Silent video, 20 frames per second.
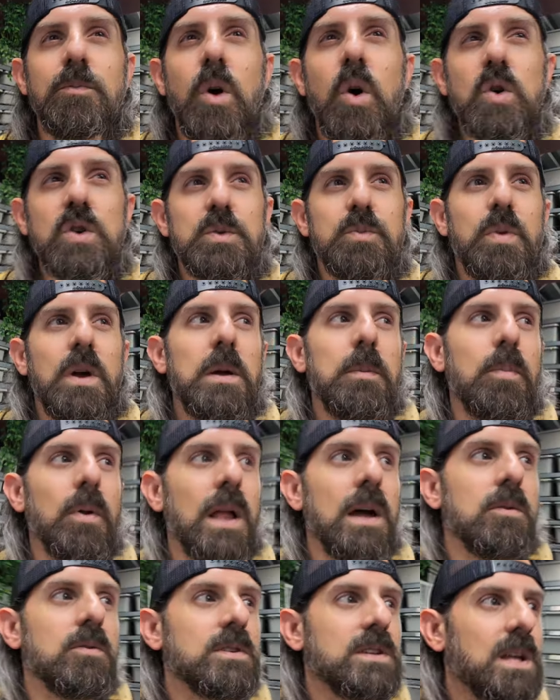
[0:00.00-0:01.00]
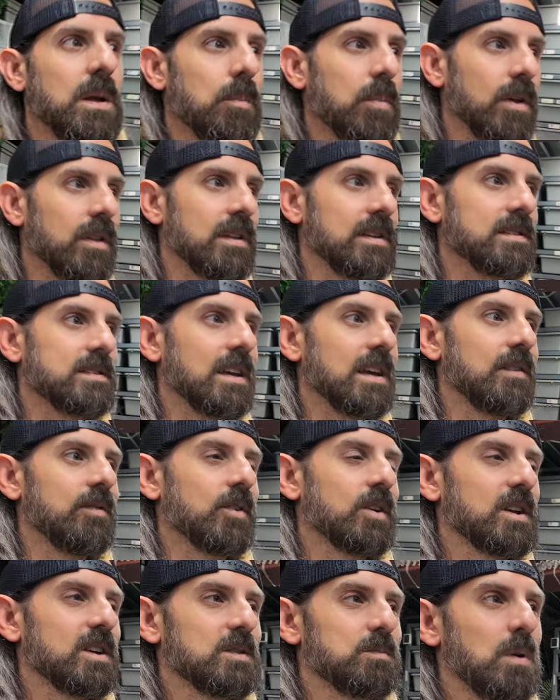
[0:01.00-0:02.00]
most people, I would typically say if
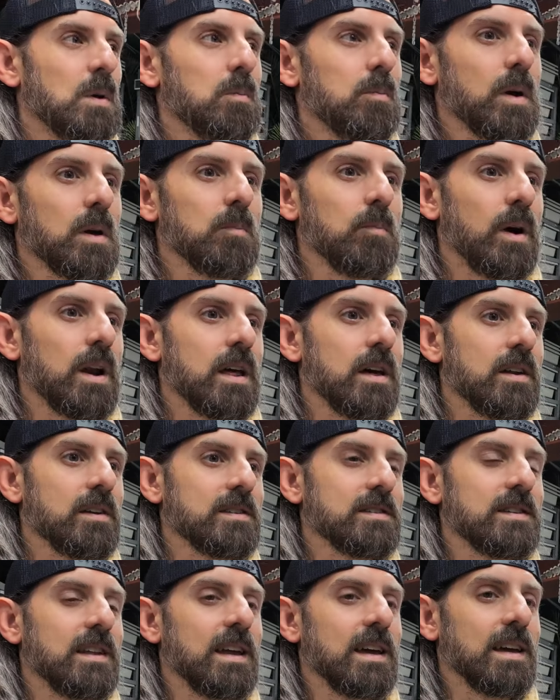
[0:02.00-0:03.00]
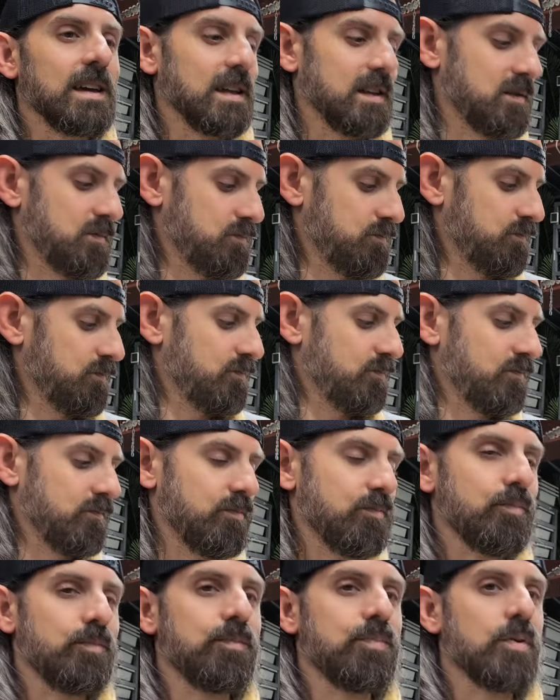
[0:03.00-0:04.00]
you're going to spend big money on a snake, it's
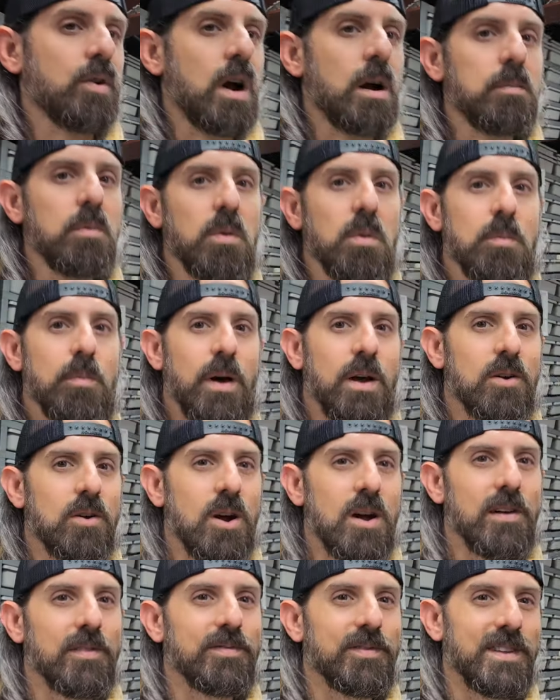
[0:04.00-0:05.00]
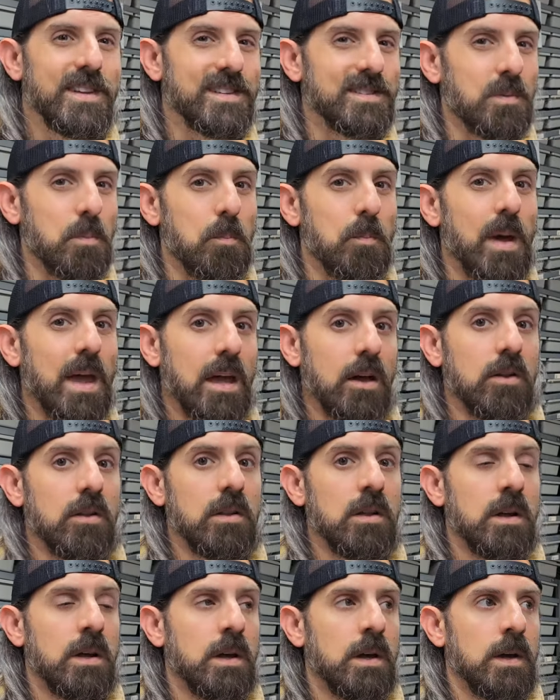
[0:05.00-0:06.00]
probably better off that it's a
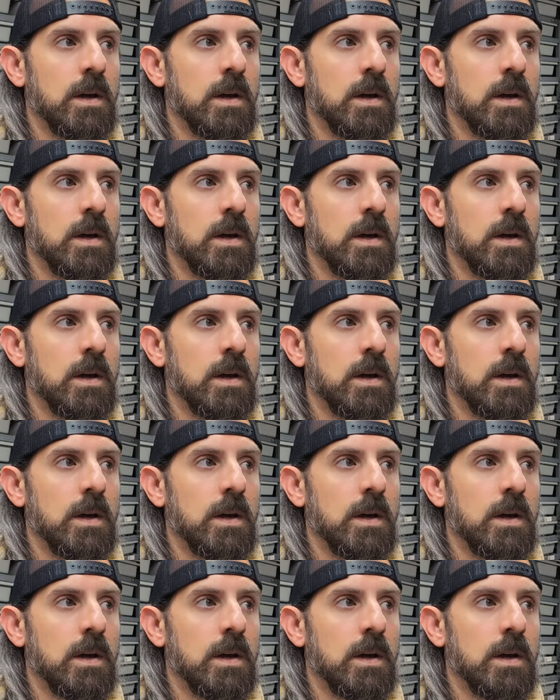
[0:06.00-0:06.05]
male,